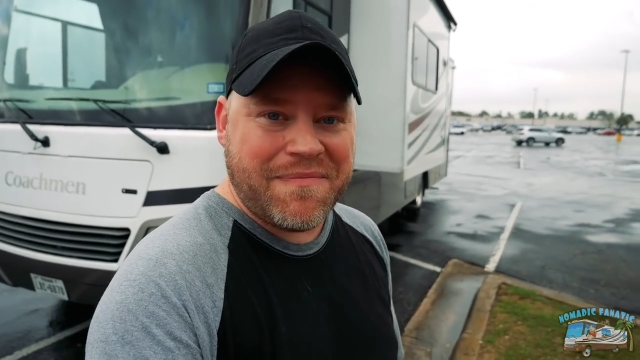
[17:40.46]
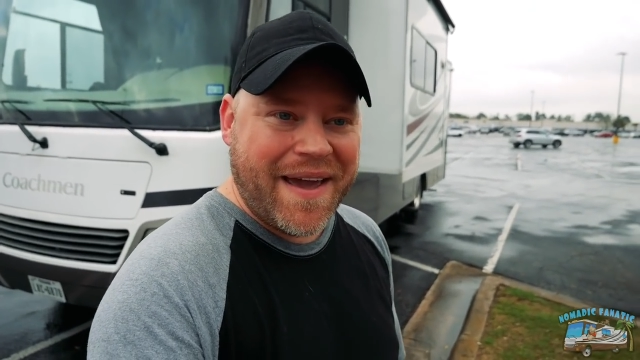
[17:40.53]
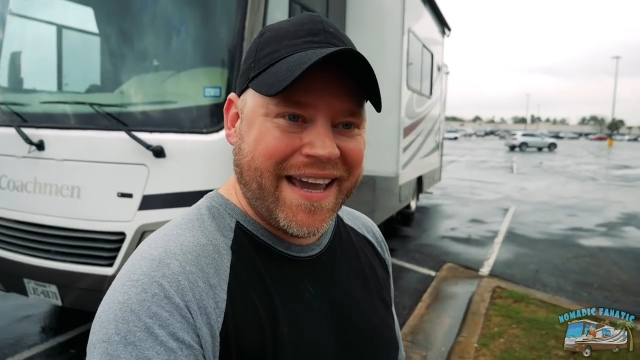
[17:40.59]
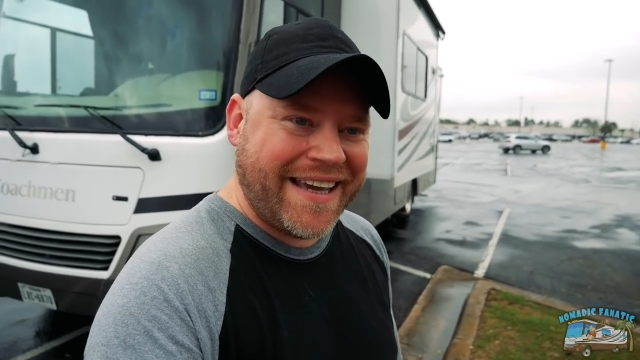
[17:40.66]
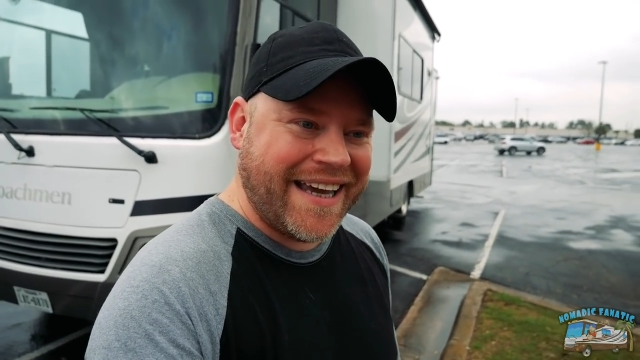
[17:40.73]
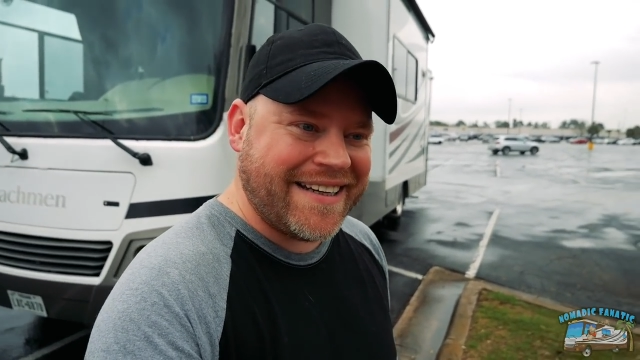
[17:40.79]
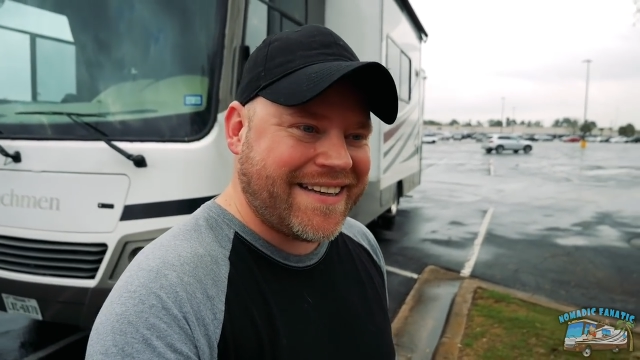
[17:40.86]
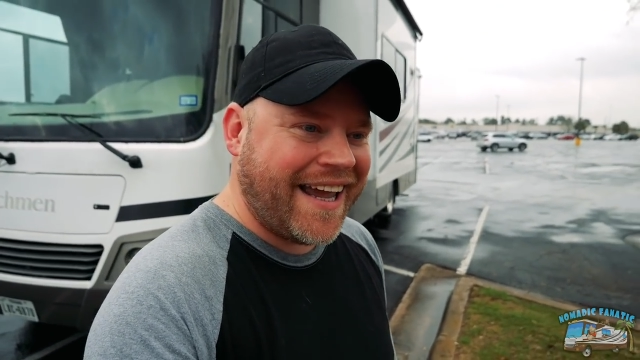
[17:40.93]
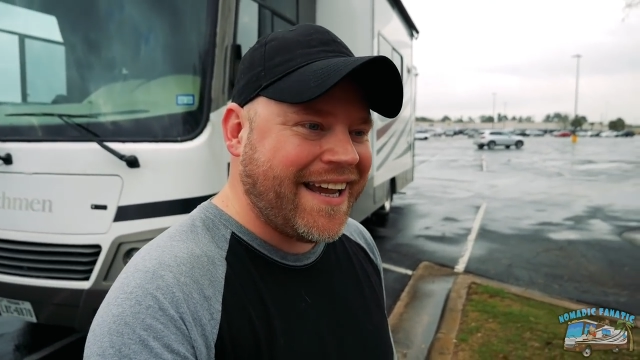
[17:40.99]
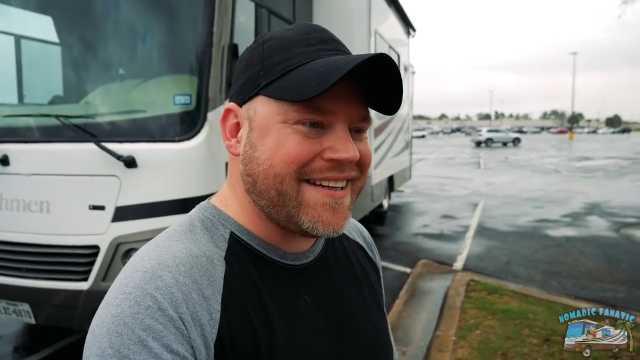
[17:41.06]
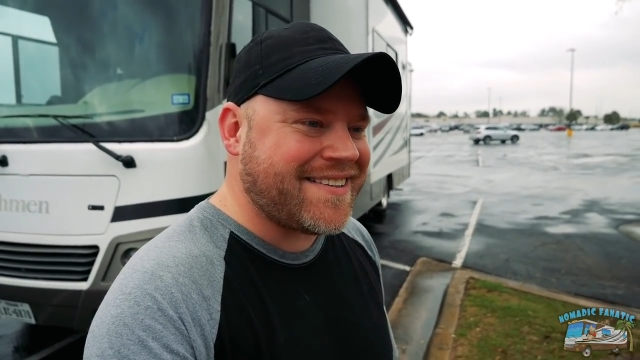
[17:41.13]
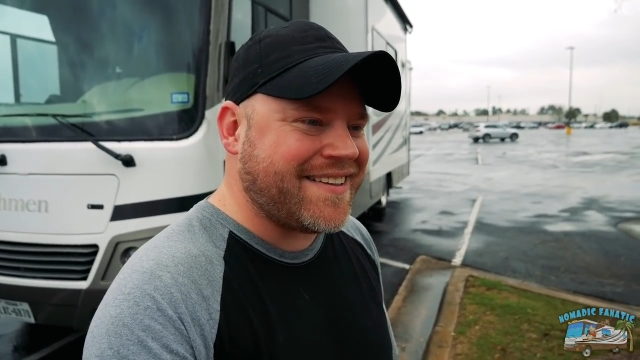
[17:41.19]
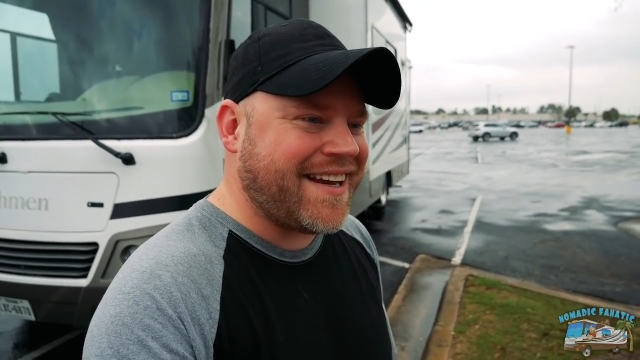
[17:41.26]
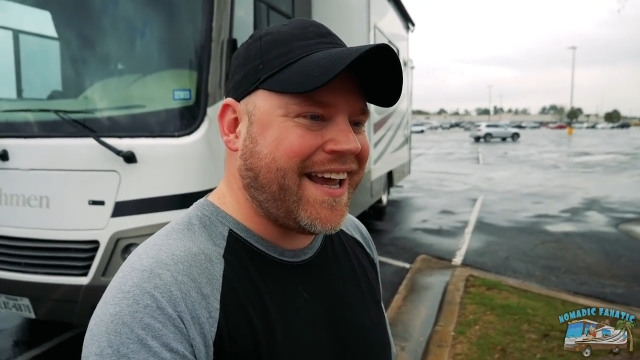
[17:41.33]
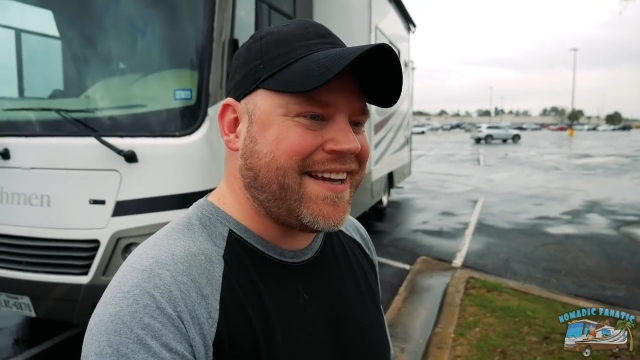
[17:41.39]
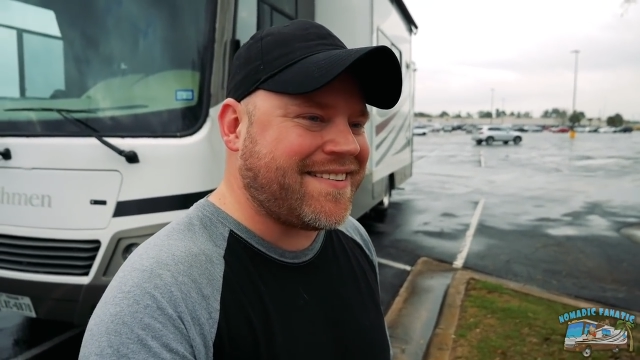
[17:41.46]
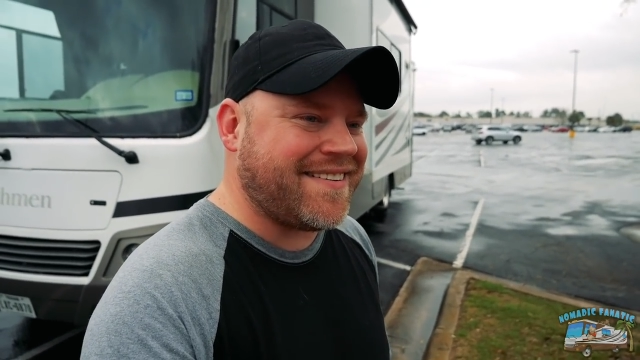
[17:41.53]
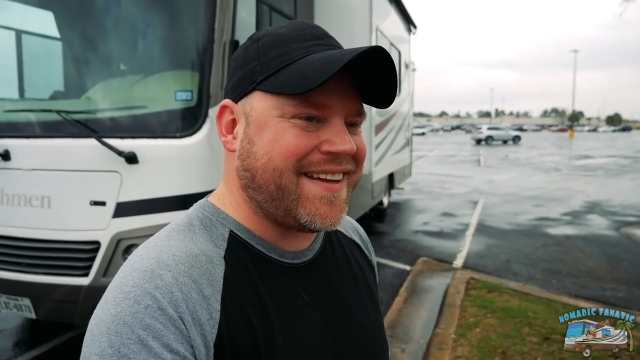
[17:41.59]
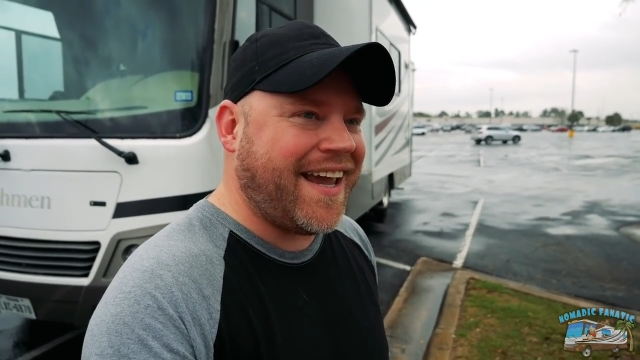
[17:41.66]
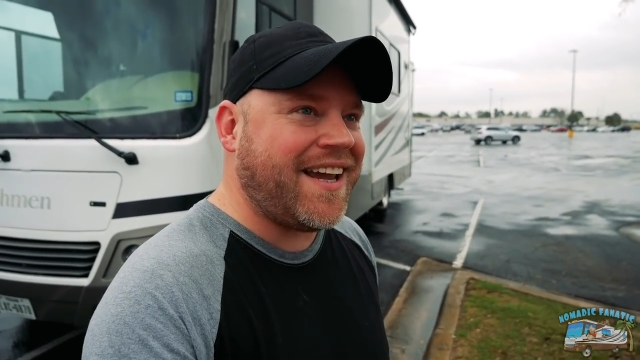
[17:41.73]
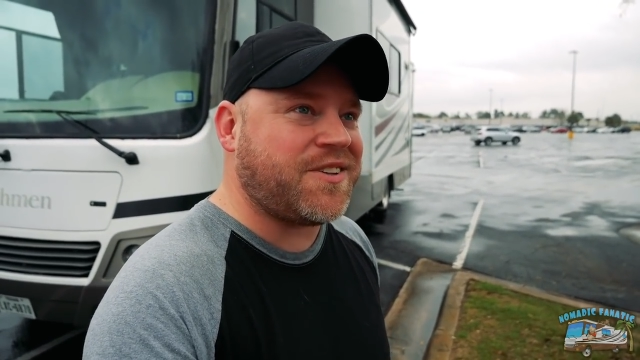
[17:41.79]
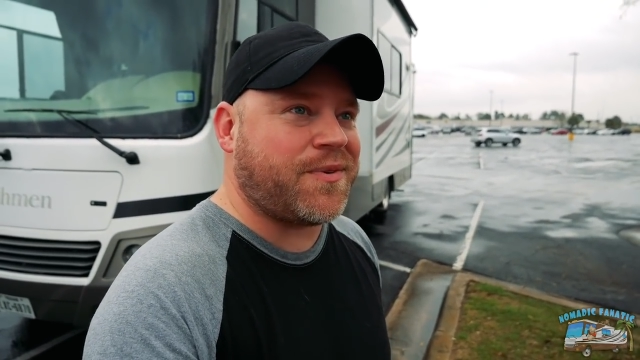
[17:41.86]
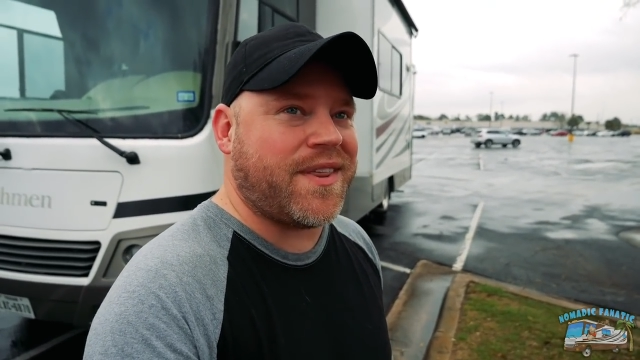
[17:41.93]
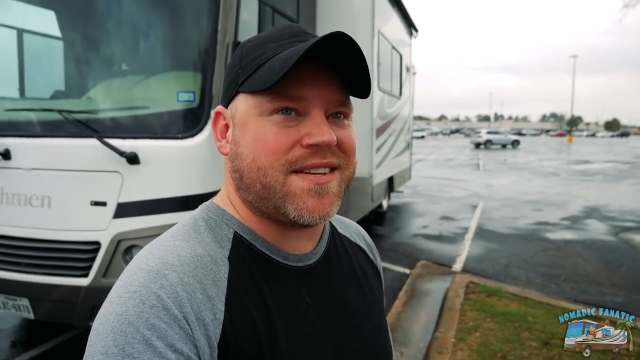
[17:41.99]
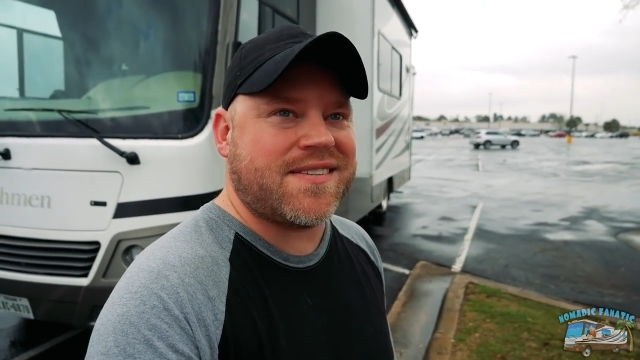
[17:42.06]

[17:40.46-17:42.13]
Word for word: You may get days and days and days where